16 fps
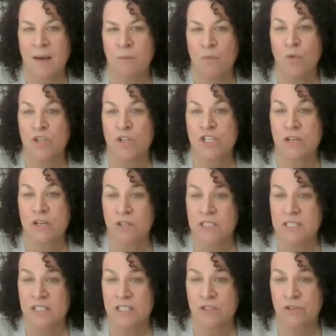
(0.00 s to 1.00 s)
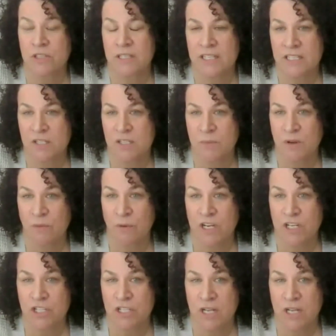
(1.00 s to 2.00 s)
whichever district needs to be
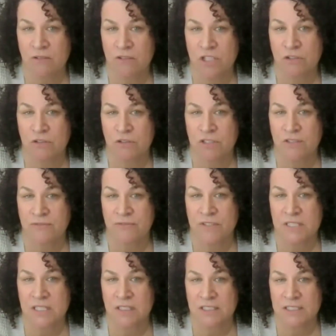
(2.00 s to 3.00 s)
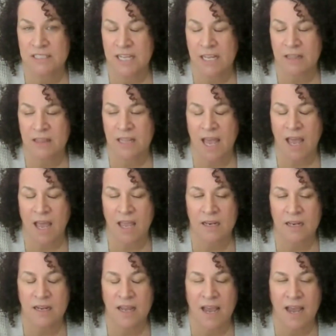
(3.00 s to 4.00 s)
reached out to facilitate that.